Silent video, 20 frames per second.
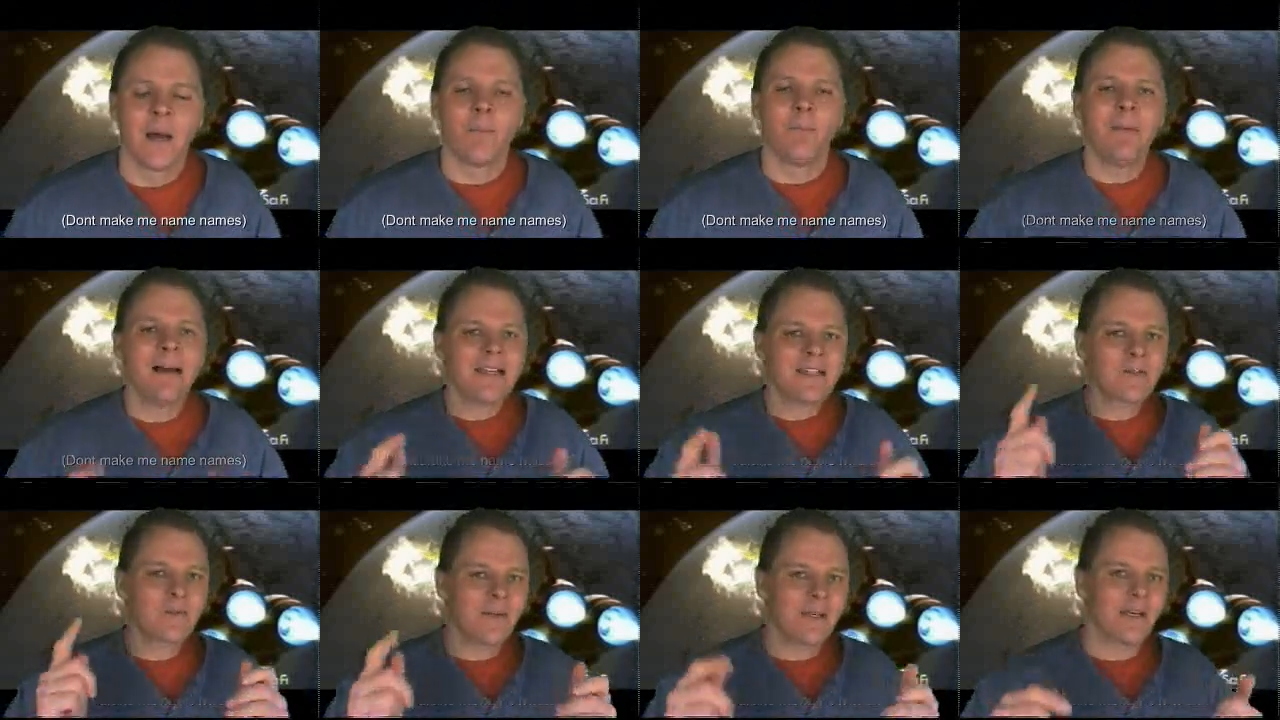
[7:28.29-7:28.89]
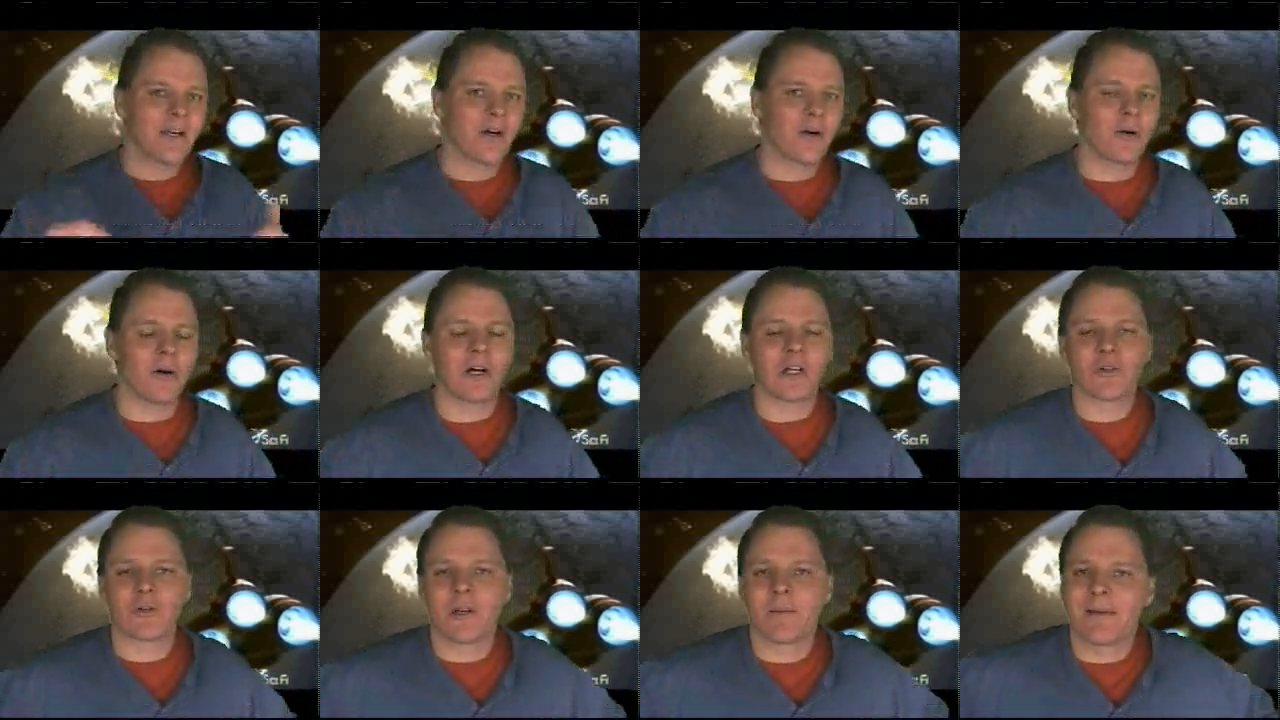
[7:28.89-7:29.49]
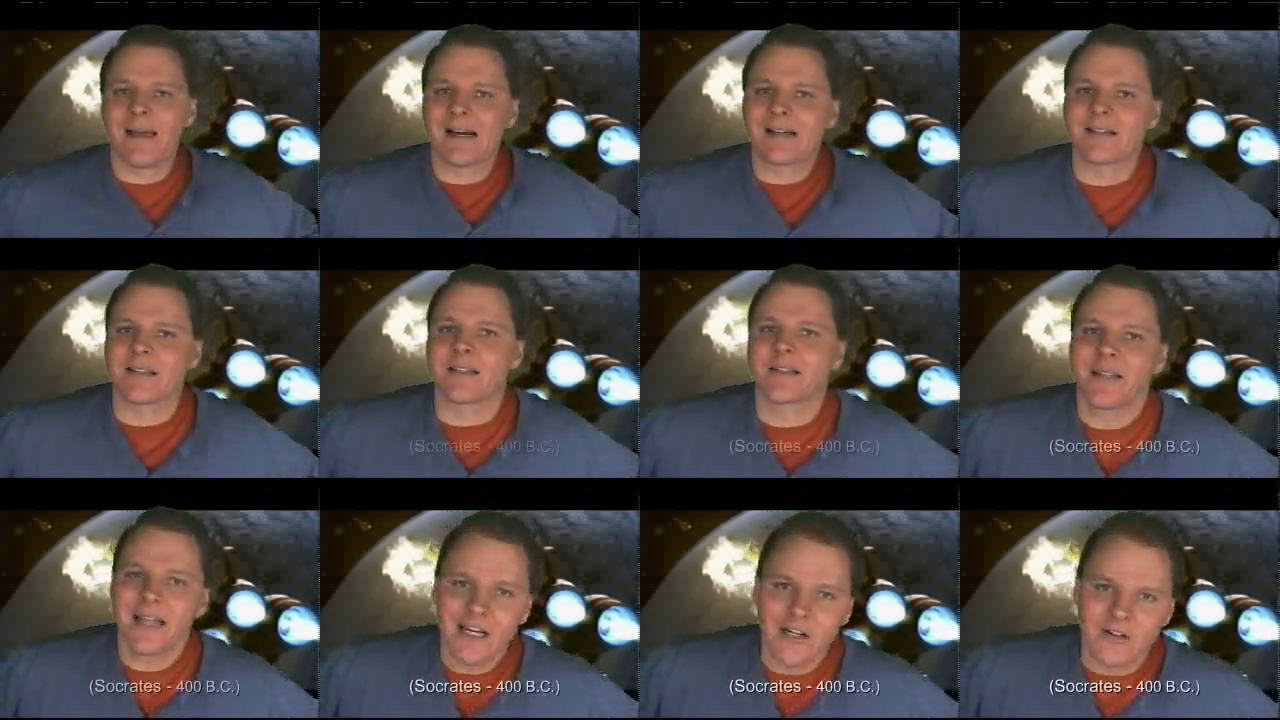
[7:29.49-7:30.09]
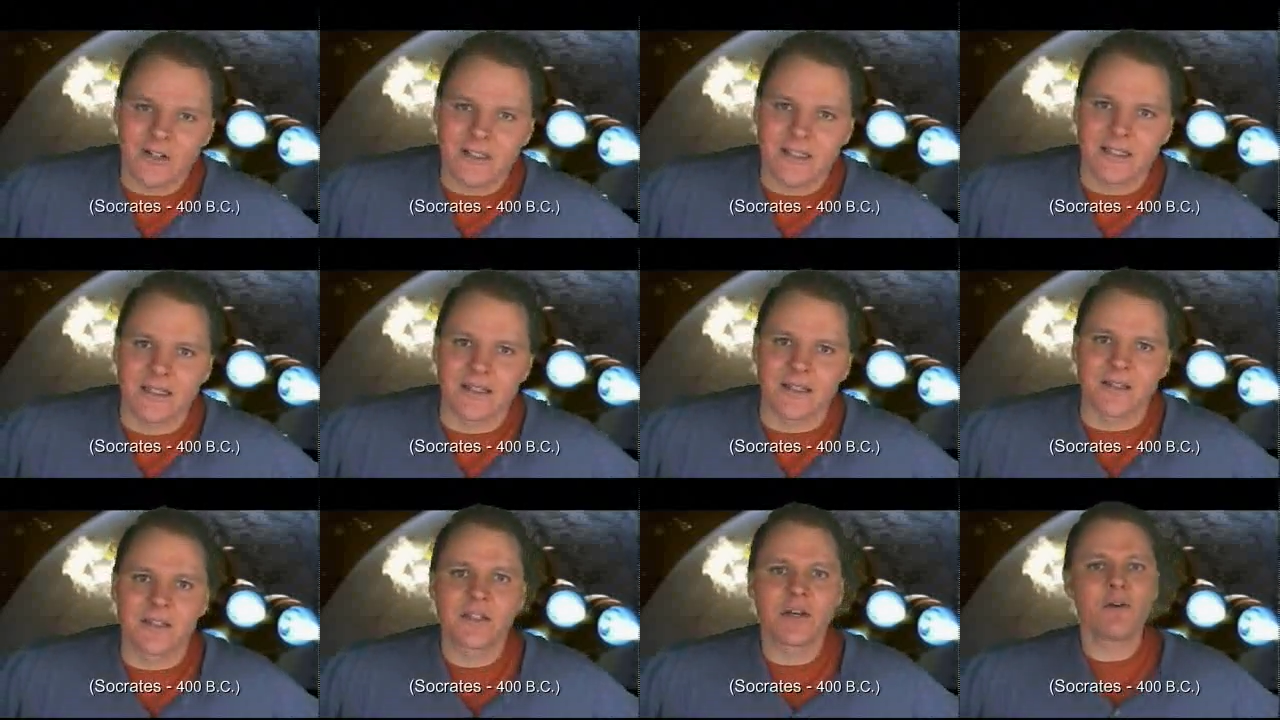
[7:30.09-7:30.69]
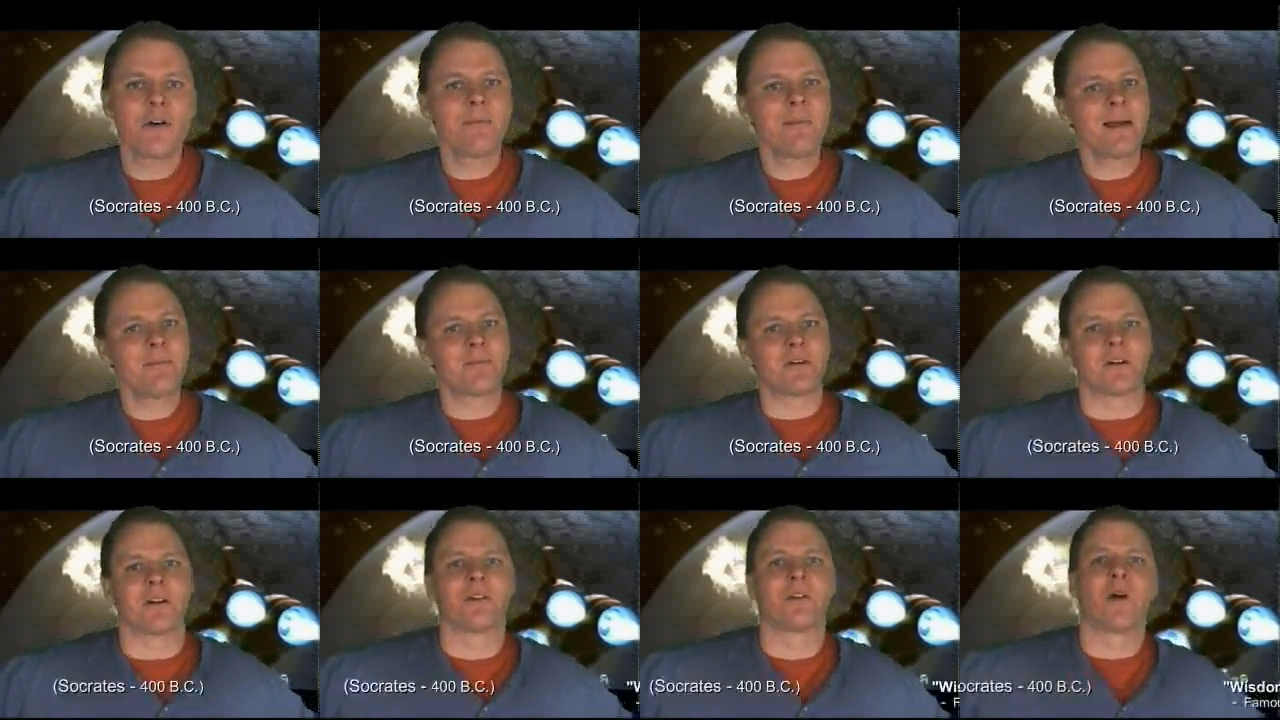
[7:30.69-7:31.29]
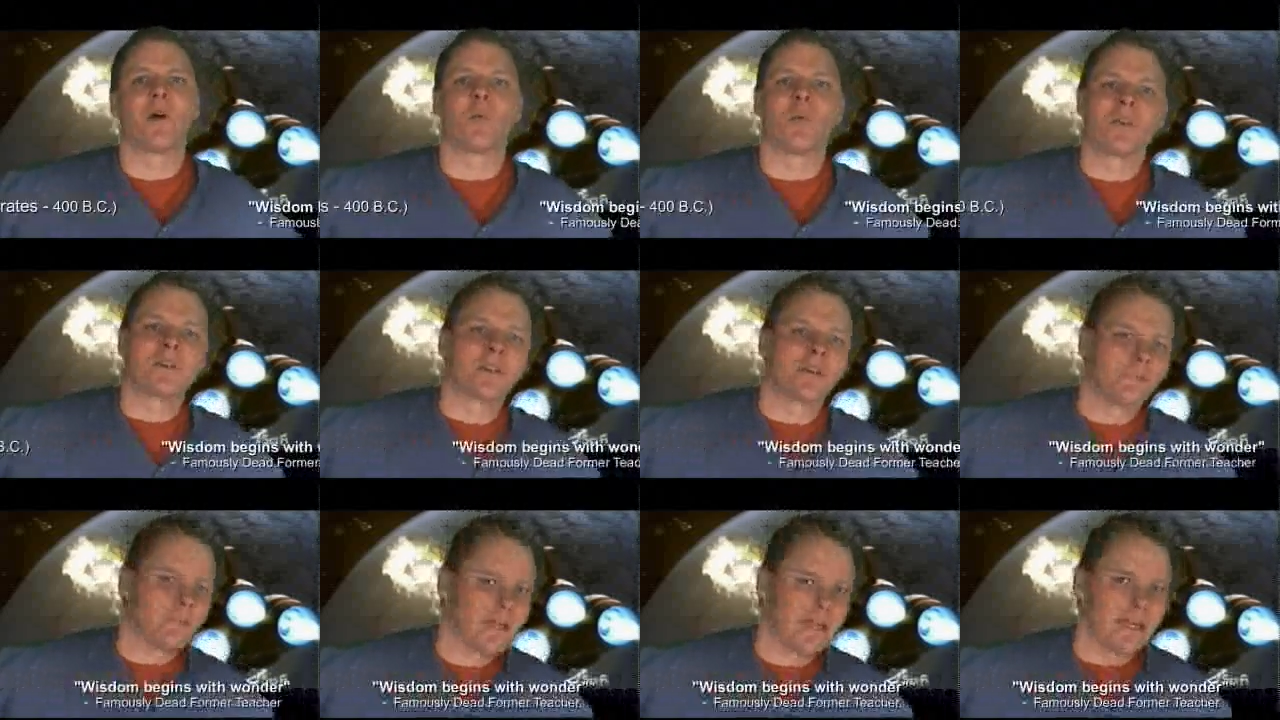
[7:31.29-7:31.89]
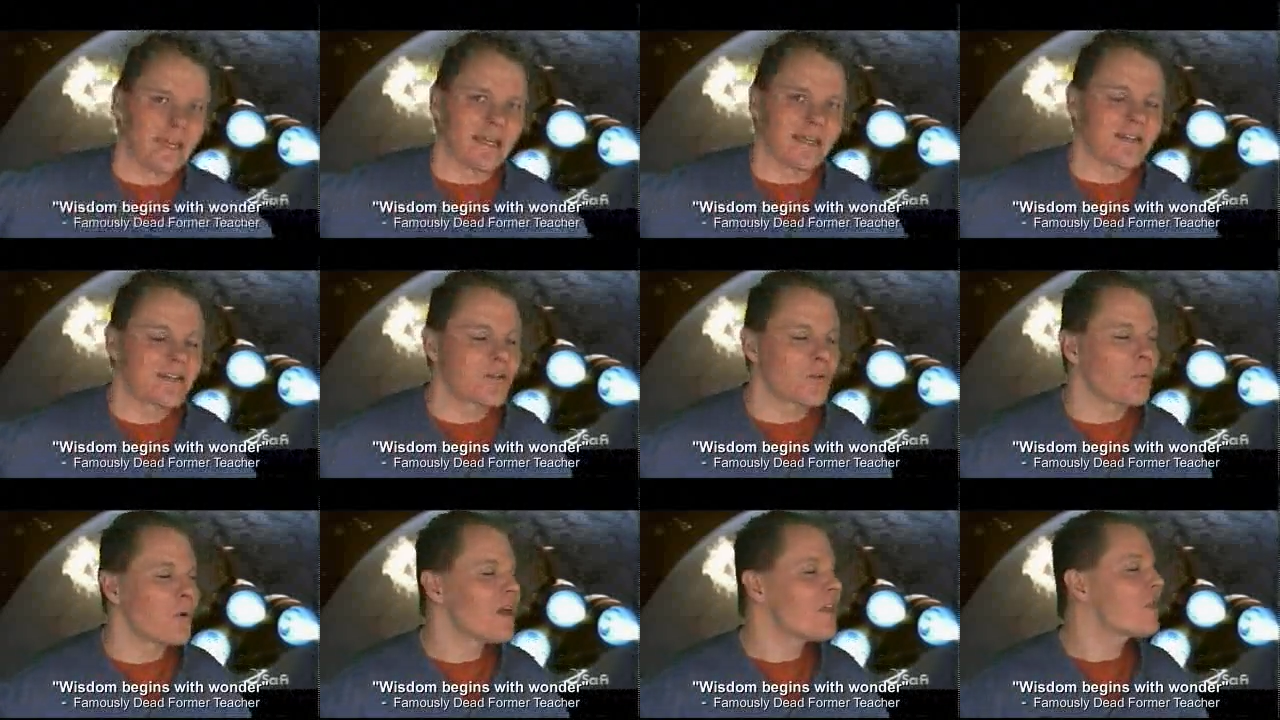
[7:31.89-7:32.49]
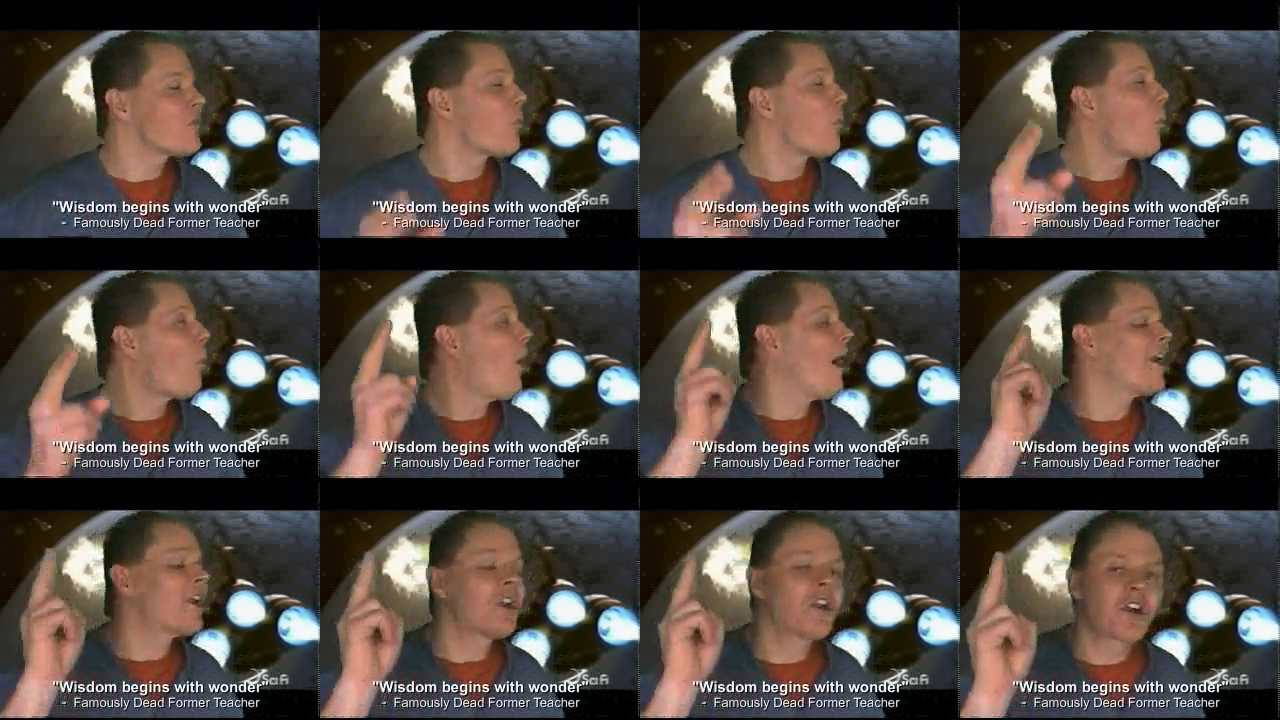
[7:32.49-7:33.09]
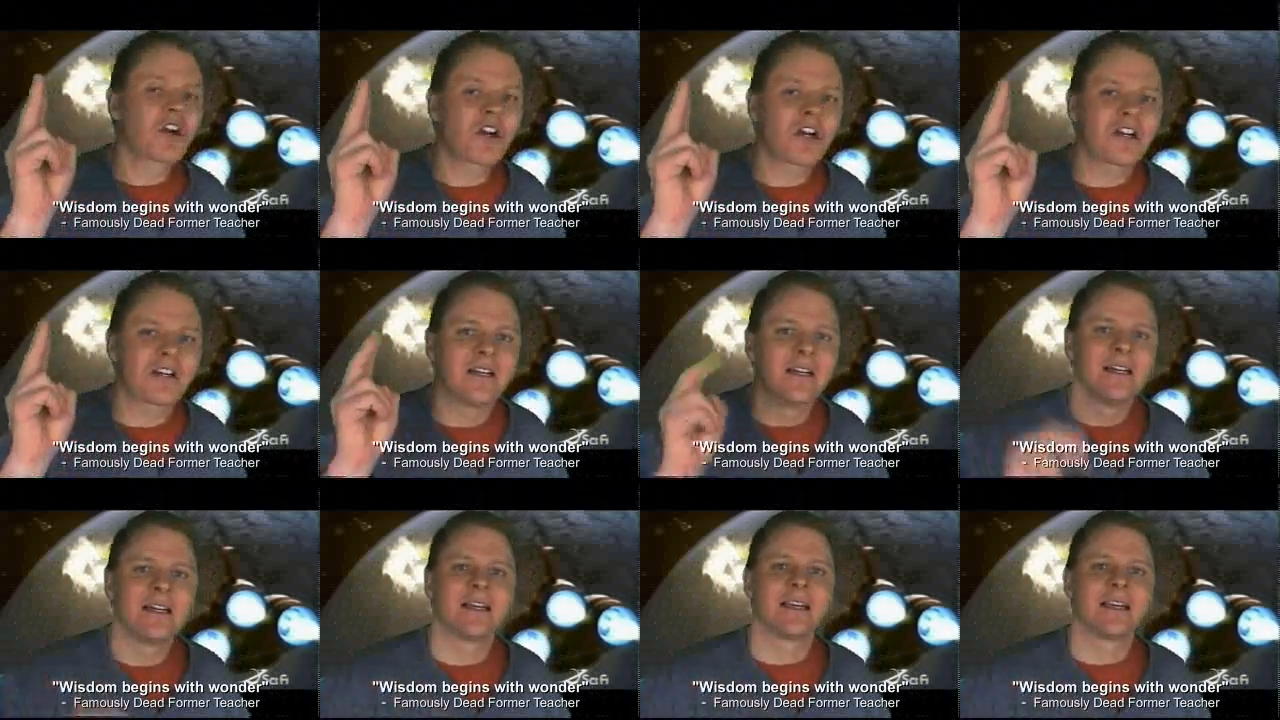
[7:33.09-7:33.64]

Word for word: Must we go all the way back to Socrates to remember that wisdom begins with wonder,